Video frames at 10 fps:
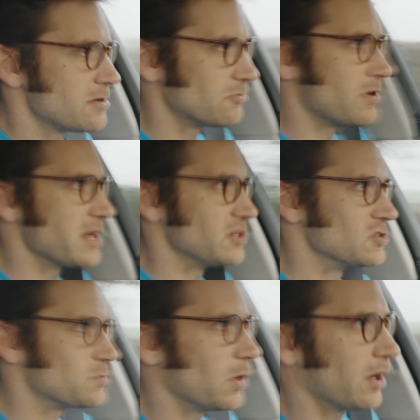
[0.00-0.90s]

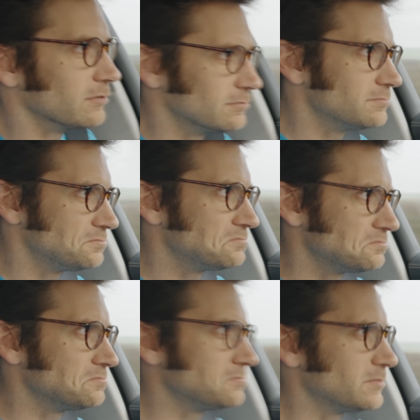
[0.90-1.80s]
range, but
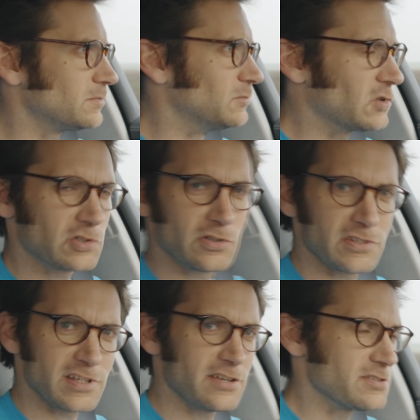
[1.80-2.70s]
I'm not sure it
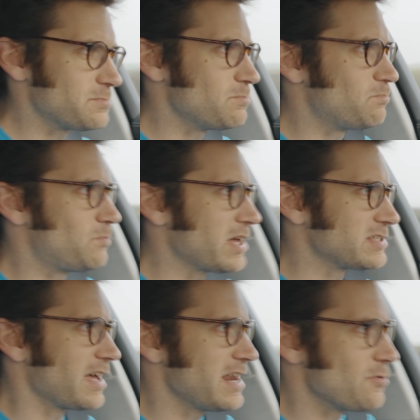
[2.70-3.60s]
sounds
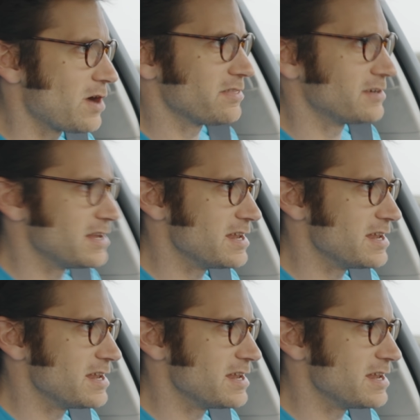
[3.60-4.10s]
better anywhere than in